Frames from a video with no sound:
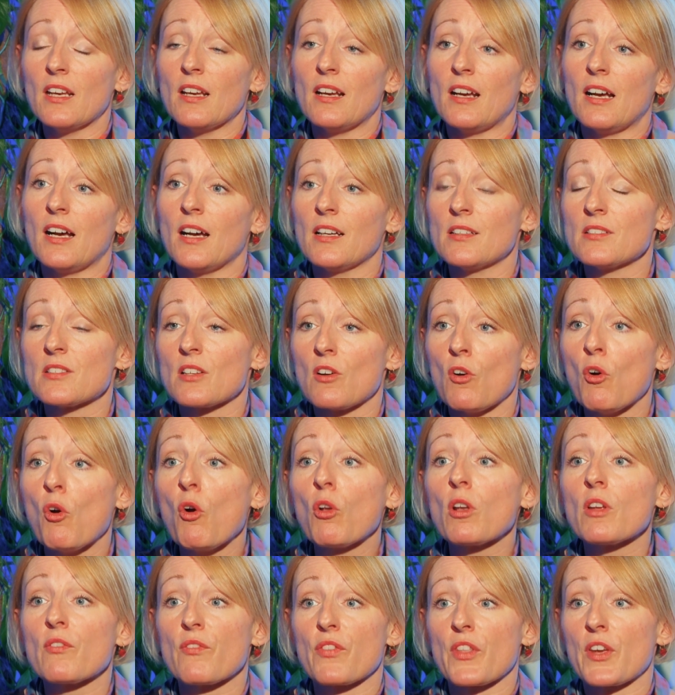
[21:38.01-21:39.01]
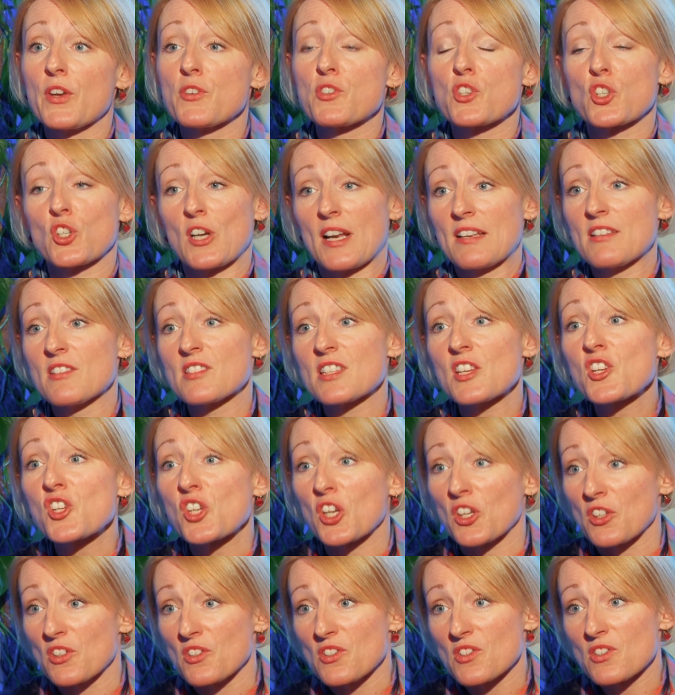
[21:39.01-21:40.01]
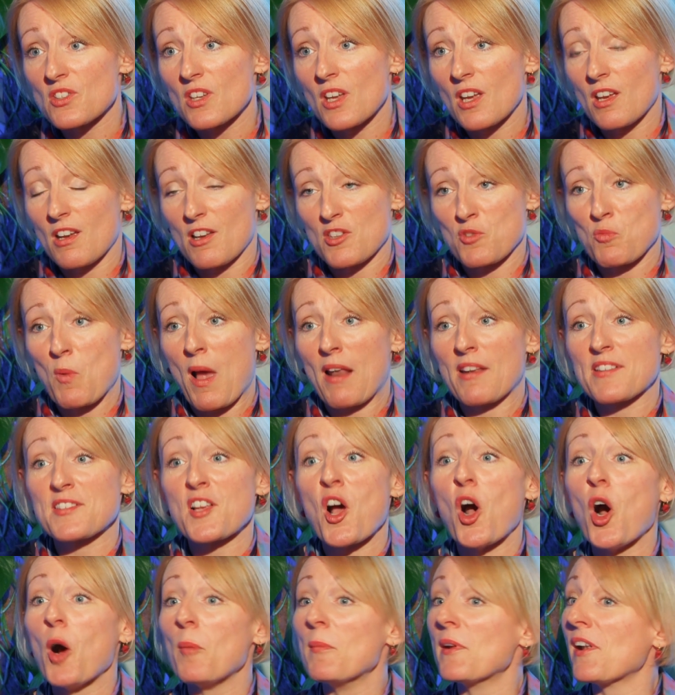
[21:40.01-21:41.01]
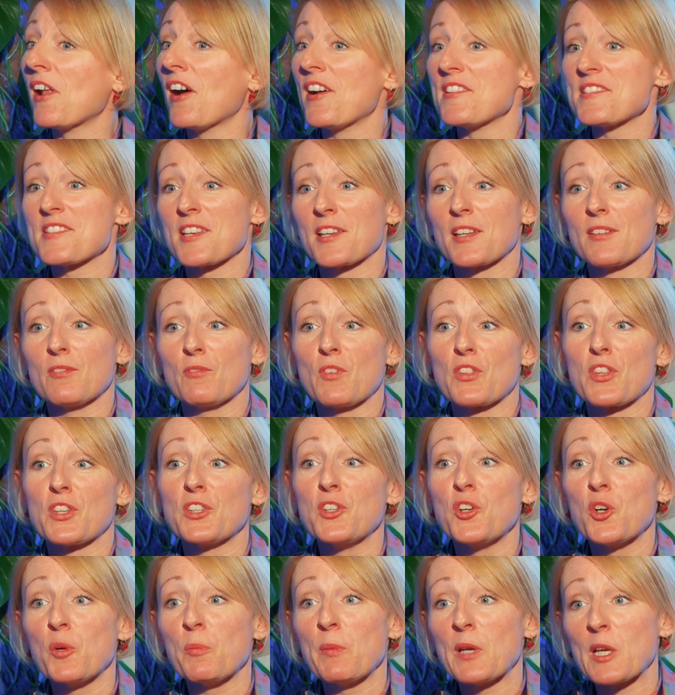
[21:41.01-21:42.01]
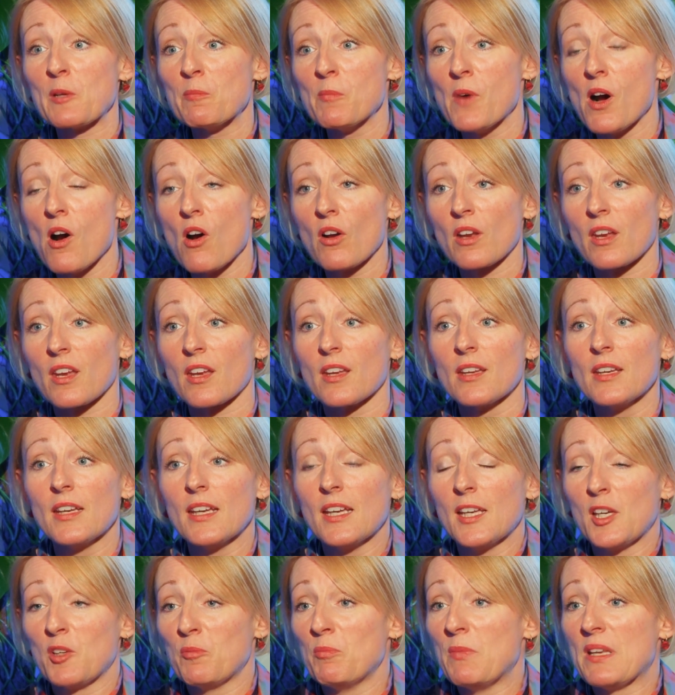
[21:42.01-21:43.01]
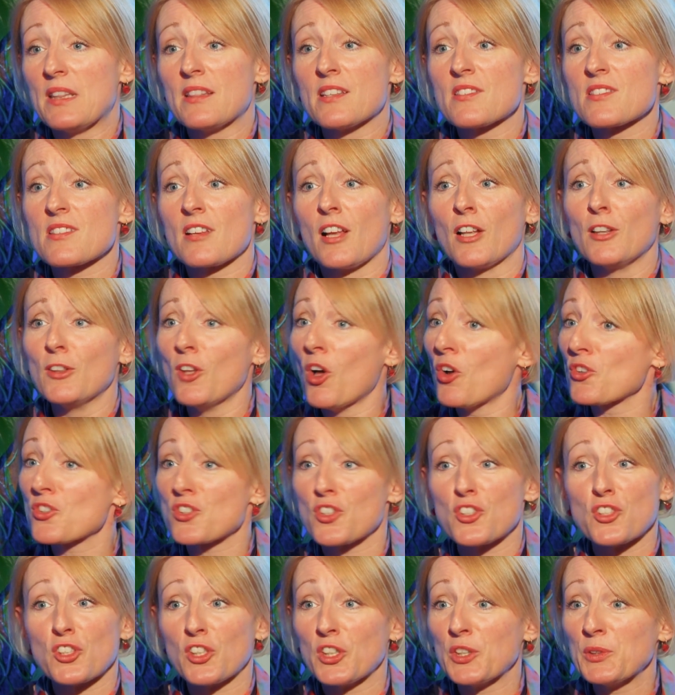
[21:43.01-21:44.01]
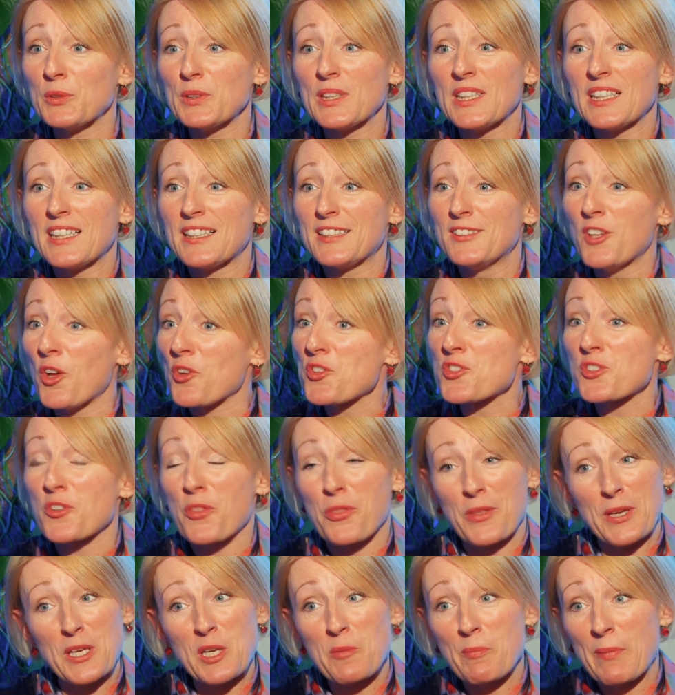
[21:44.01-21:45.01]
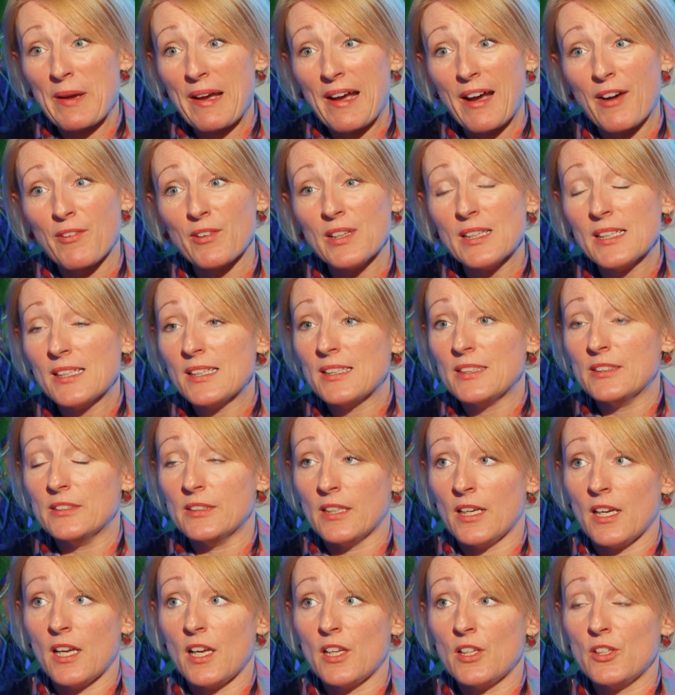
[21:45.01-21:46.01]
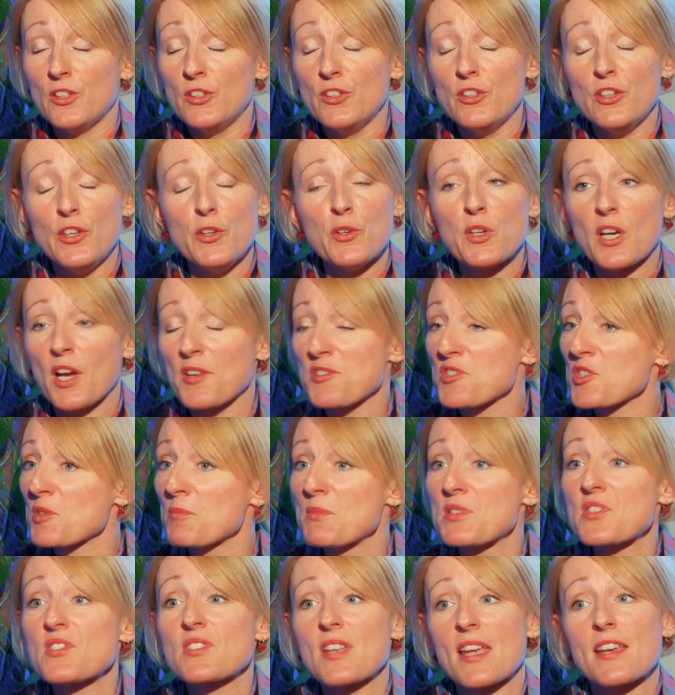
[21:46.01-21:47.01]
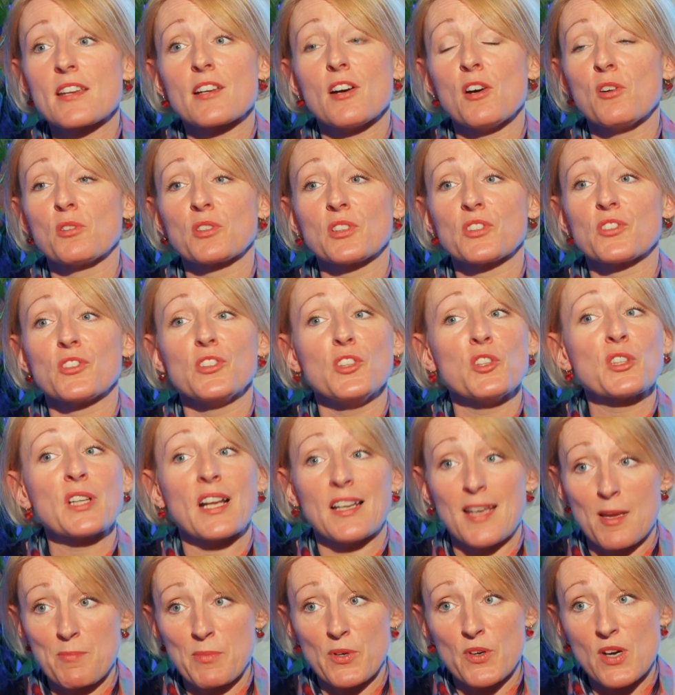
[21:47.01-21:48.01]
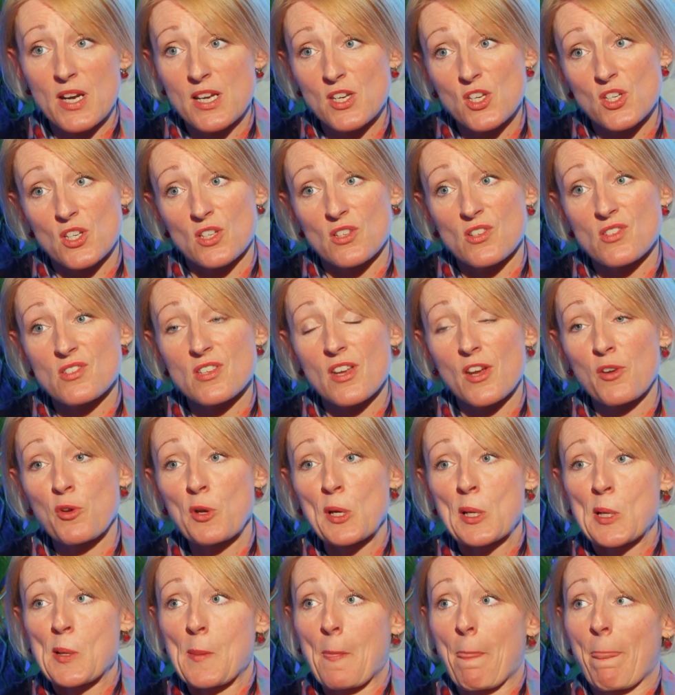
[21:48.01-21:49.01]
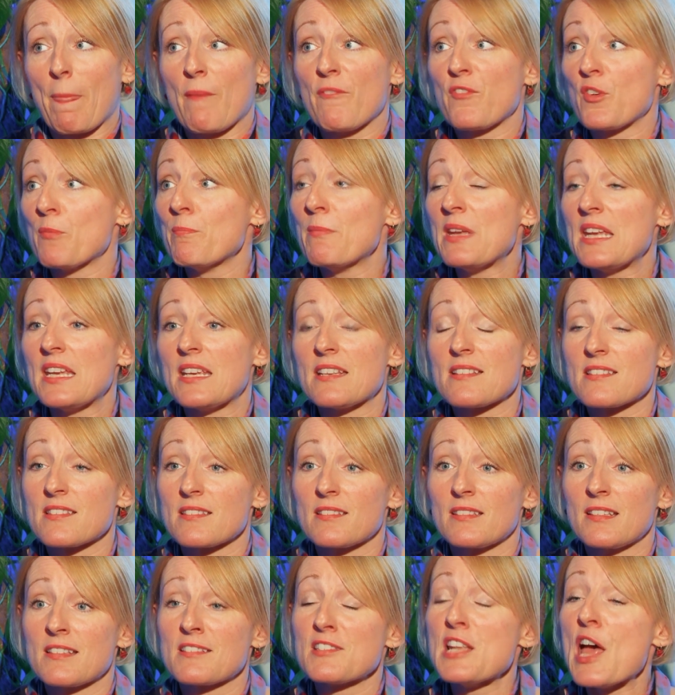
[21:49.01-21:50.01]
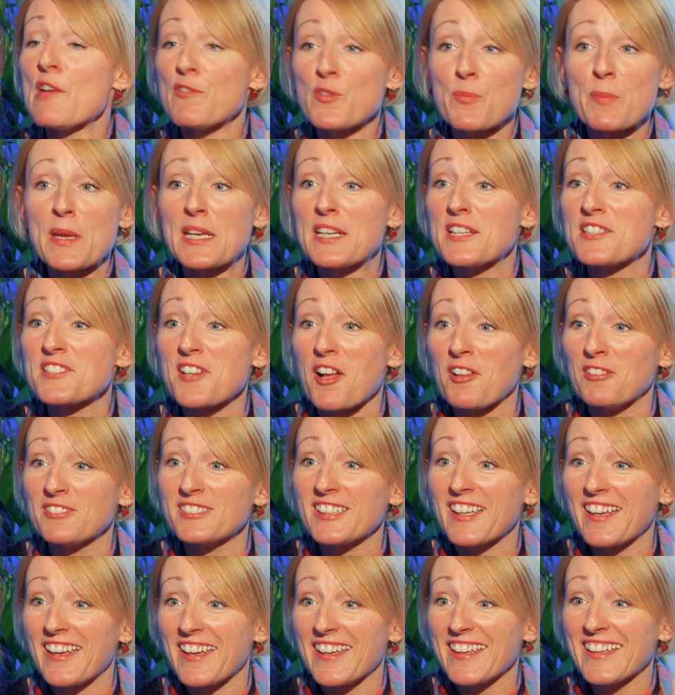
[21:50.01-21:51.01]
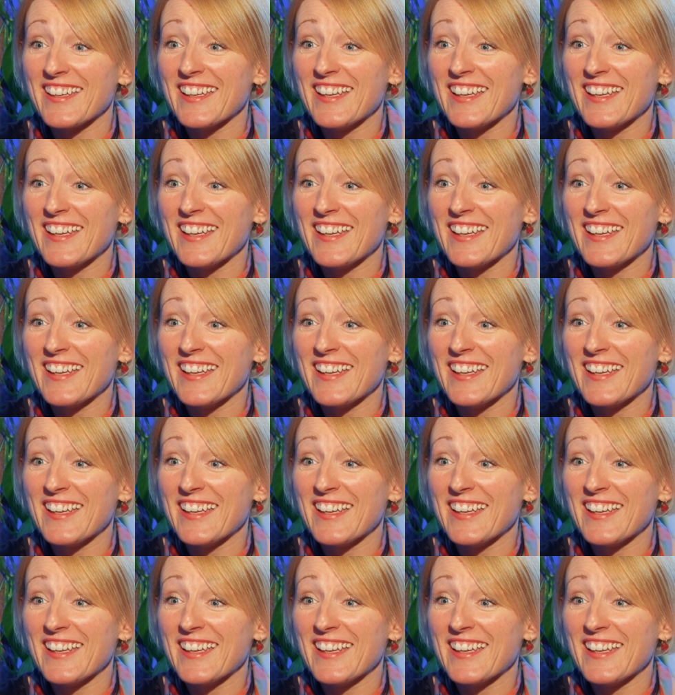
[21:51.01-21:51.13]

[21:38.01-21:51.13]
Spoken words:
And all of those transitions, as well as harmonising with the European market, mean there's a lot to do, lots to think about, new customer stakeholders, new collaborations. So for me, there's never been a dull day.